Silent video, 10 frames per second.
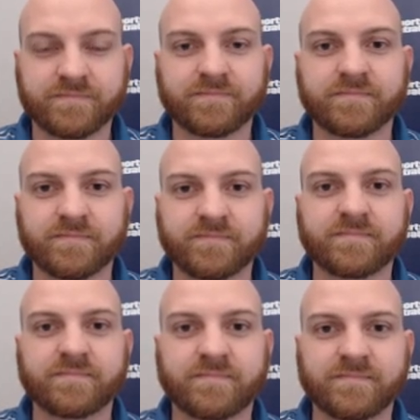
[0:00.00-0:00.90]

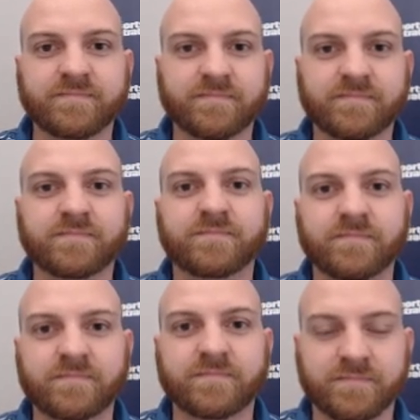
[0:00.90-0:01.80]

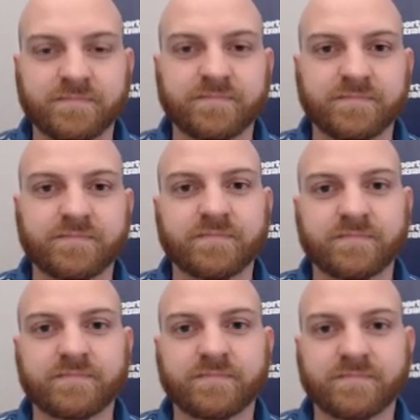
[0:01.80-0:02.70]

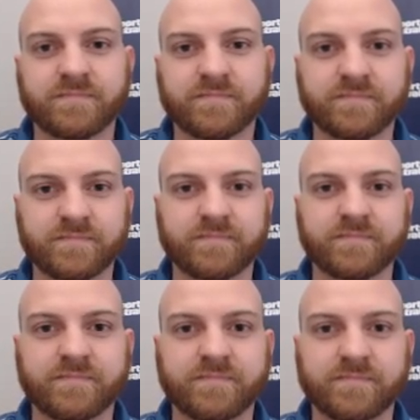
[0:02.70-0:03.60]

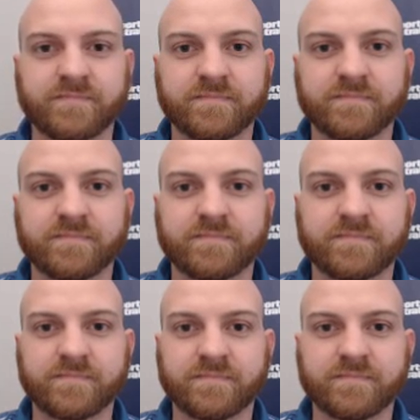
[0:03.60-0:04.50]

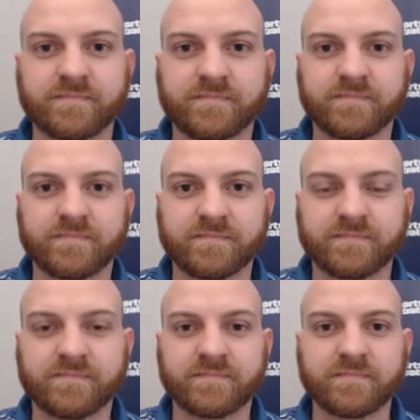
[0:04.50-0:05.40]
The person shown says nothing.